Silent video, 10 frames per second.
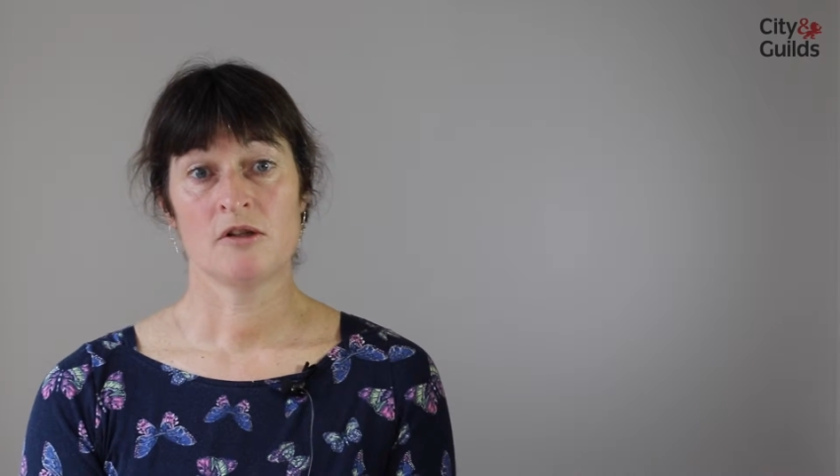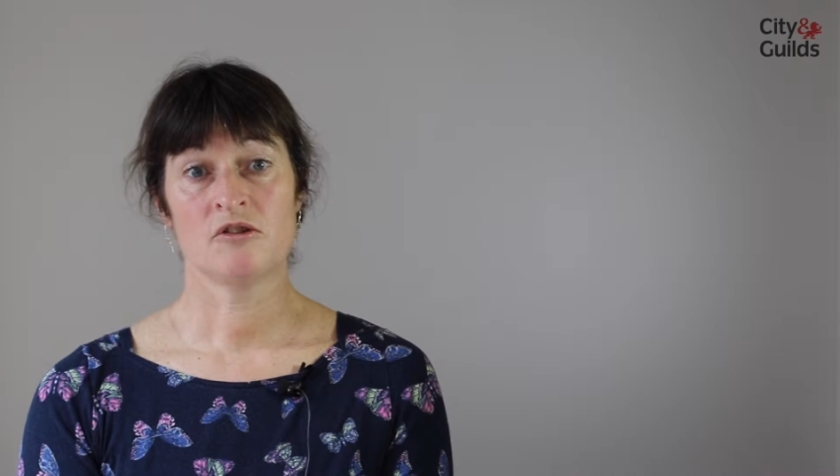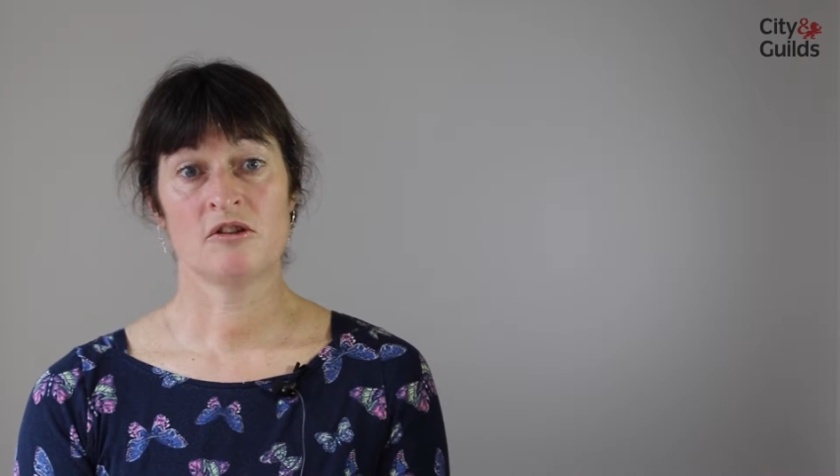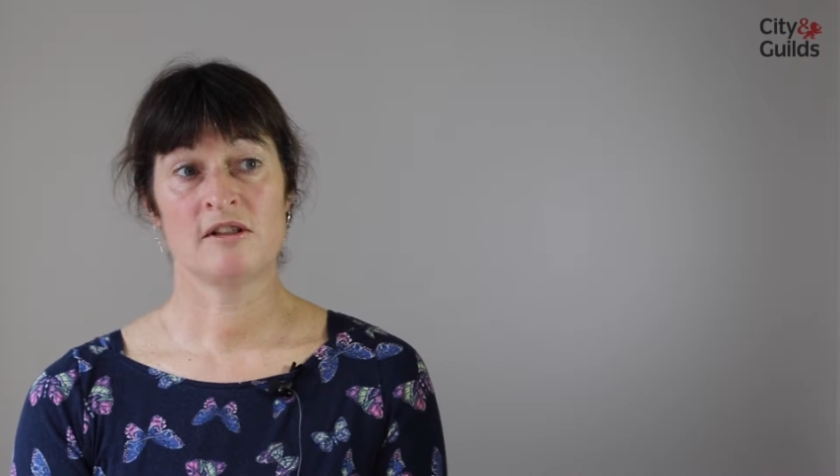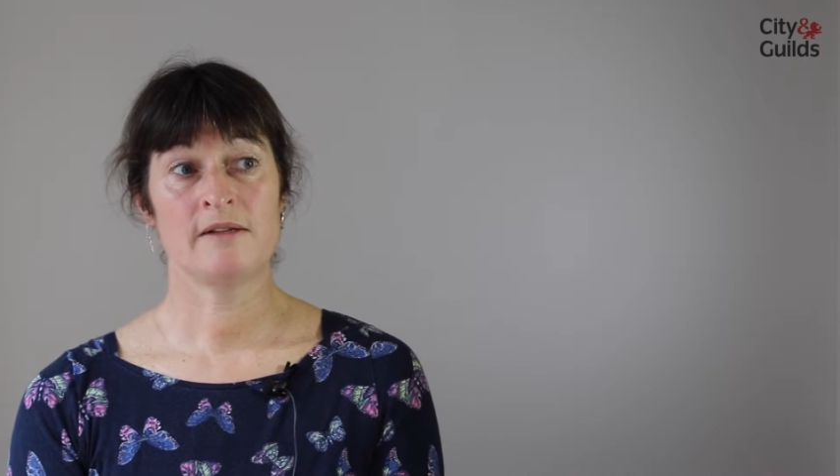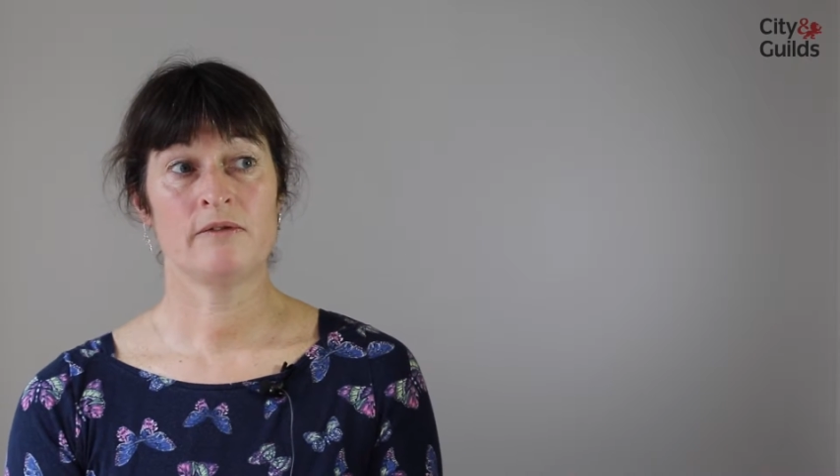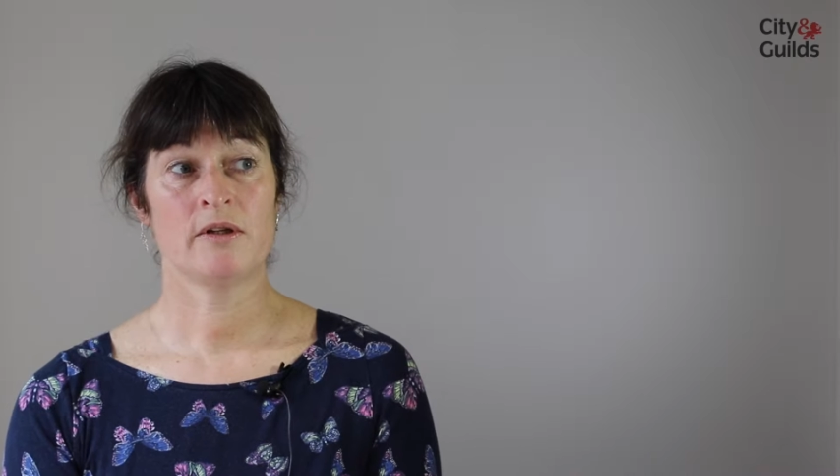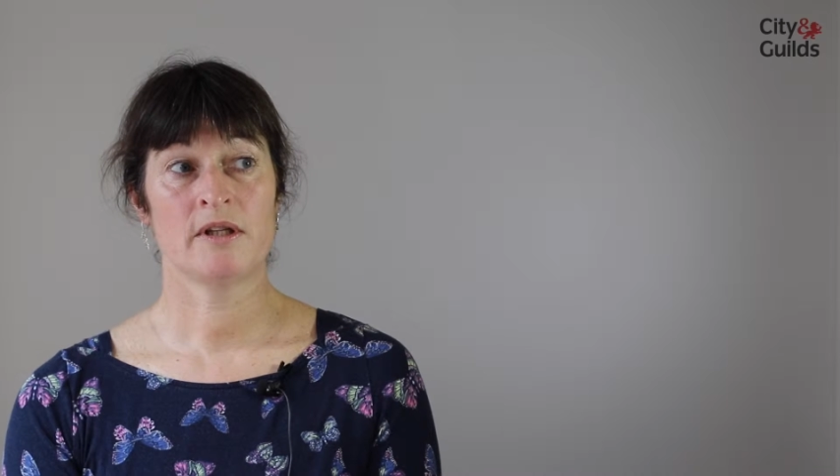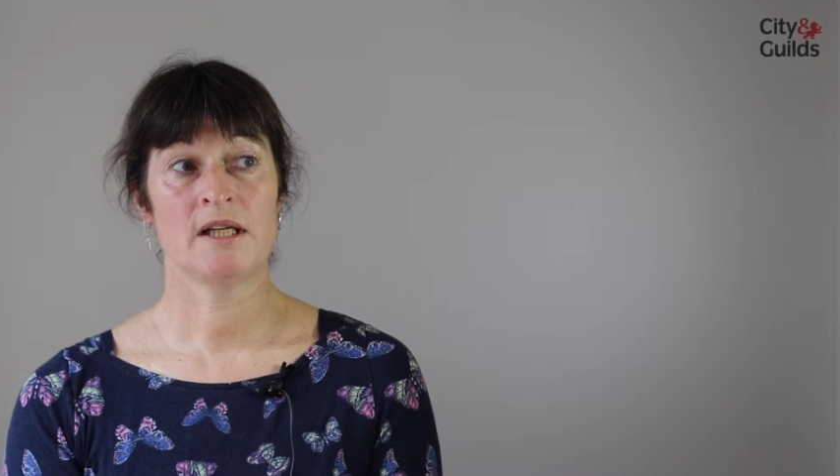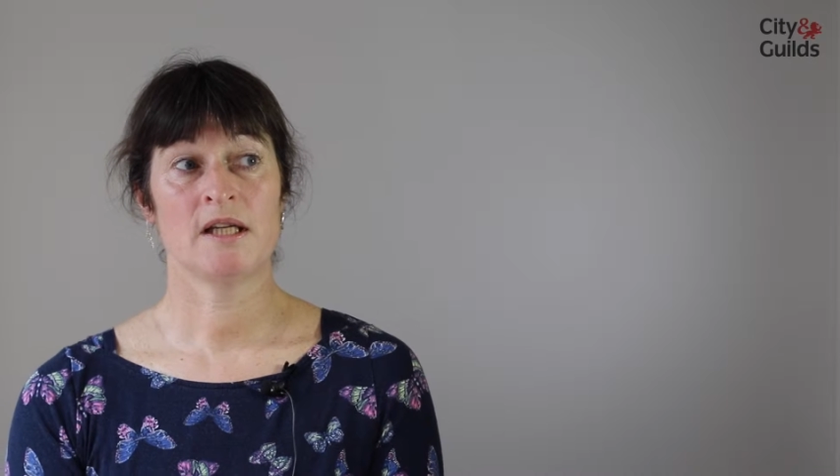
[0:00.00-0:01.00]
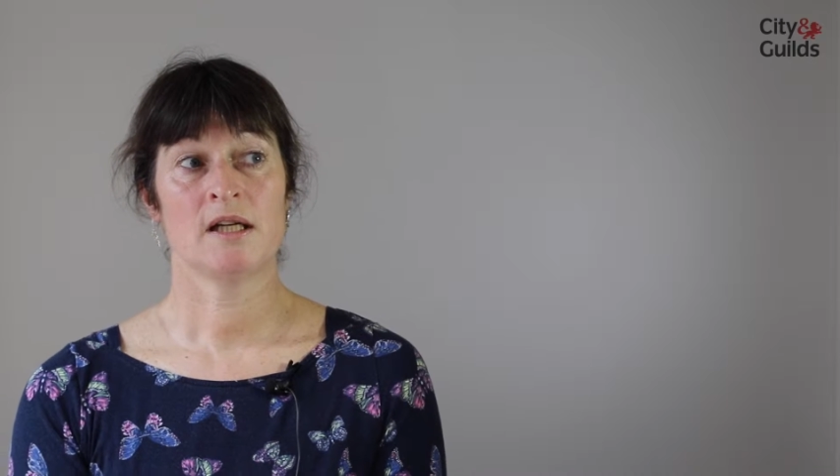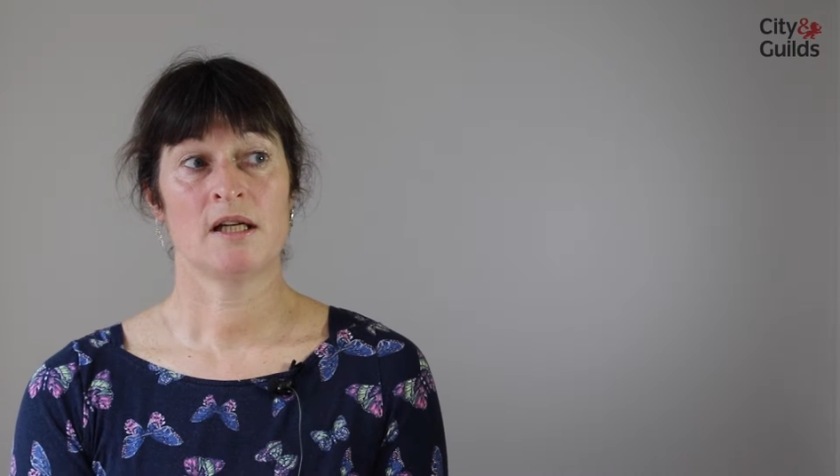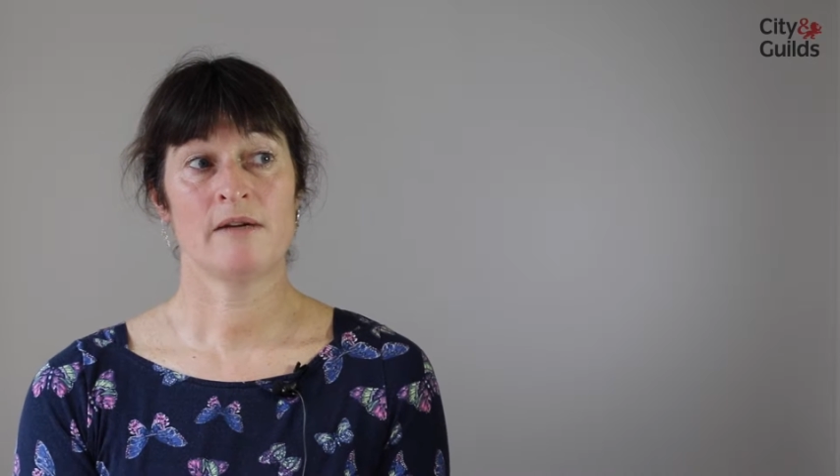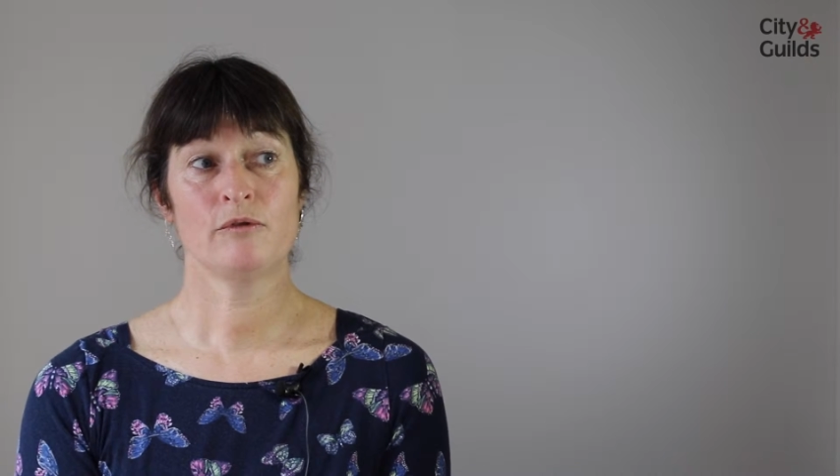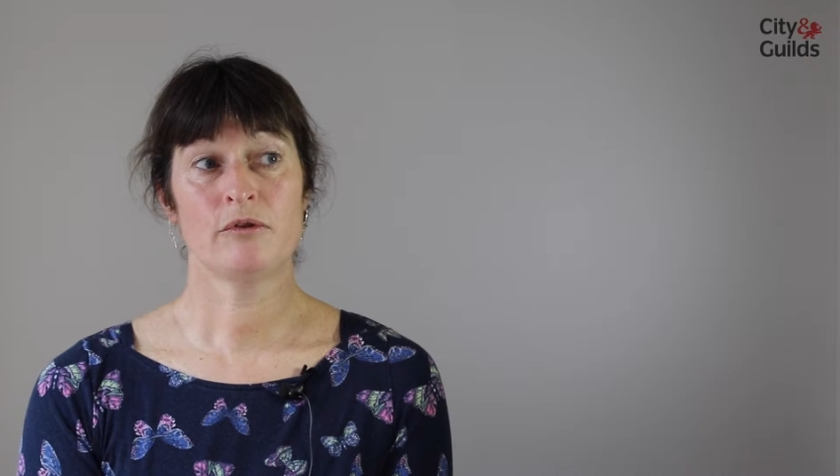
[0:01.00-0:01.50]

to deliver the Level